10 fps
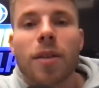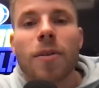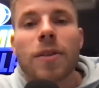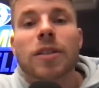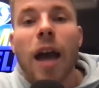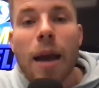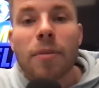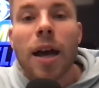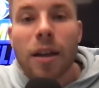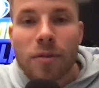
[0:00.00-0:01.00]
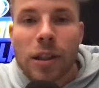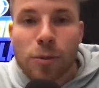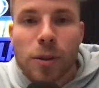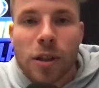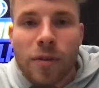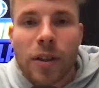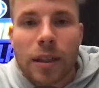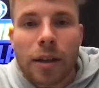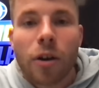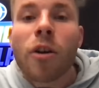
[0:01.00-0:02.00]
that the timeline of this specific
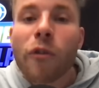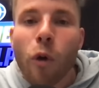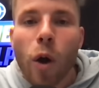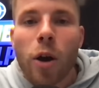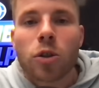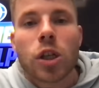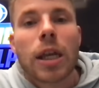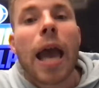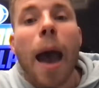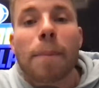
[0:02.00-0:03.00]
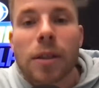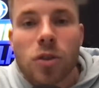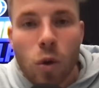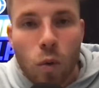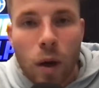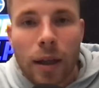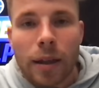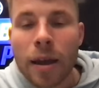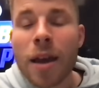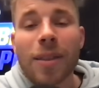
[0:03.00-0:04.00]
deal for OG happened so quickly,
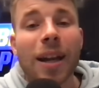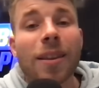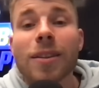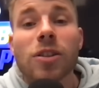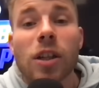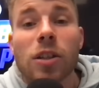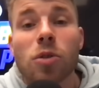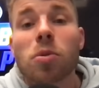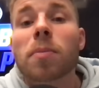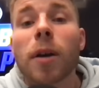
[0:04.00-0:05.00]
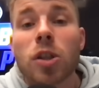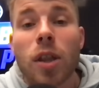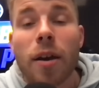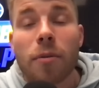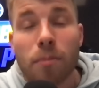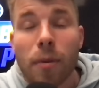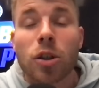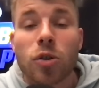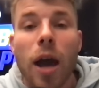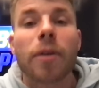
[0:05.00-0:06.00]
that I think the Sixers would much
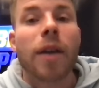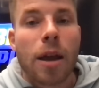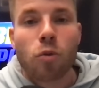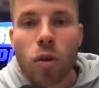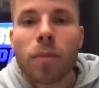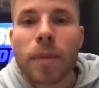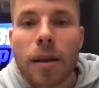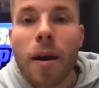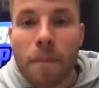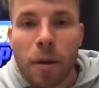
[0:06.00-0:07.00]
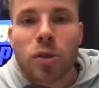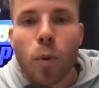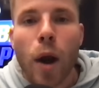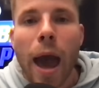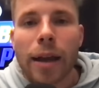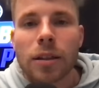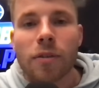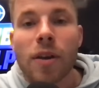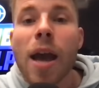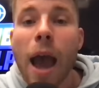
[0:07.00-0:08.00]
rather and will be much more
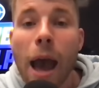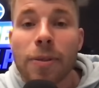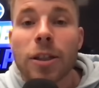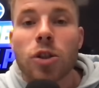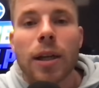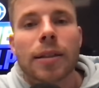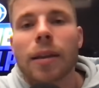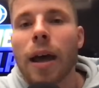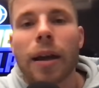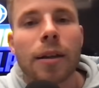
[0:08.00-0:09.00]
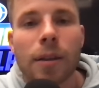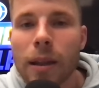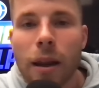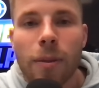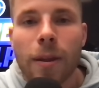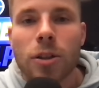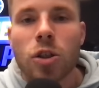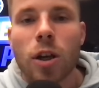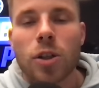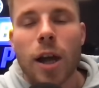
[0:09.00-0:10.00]
active at the trade deadline, letting things
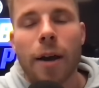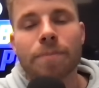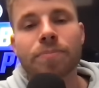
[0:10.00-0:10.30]
stretch out.